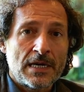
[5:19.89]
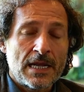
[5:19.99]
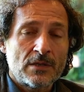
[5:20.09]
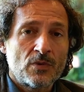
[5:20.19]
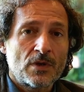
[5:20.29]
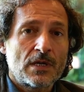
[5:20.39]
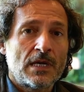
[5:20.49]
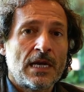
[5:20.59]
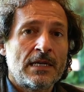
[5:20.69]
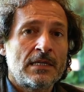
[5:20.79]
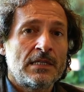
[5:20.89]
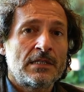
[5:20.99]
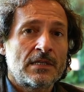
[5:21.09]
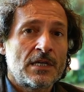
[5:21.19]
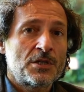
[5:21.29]
network and
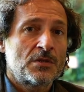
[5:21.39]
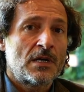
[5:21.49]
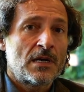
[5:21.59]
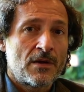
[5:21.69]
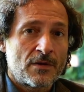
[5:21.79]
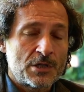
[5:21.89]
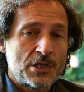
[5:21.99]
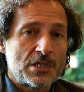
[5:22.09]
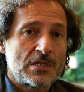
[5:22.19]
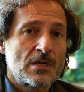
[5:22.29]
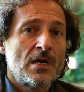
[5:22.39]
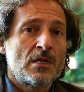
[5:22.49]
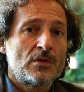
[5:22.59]
international register